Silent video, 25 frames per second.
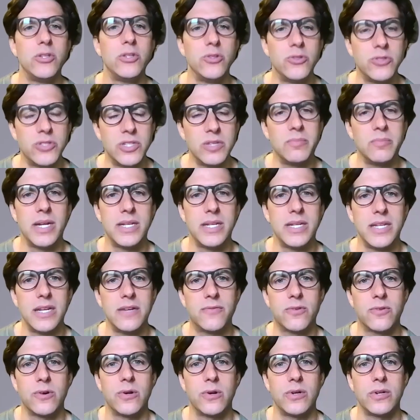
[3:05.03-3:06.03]
they've been using
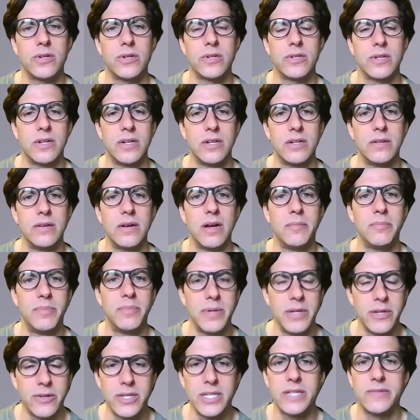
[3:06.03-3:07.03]
Monday for
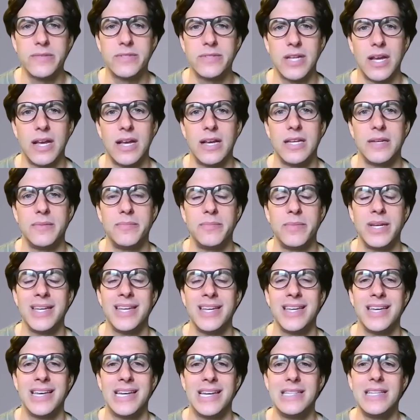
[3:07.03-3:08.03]
a period of
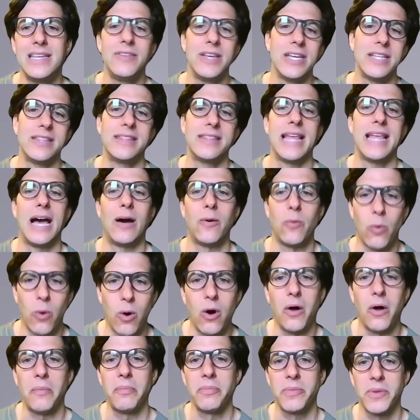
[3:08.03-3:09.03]
time and they've hit
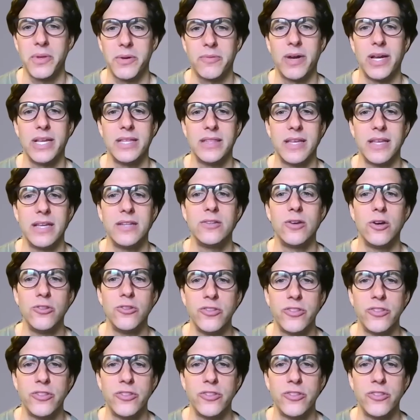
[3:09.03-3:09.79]
that wall, right?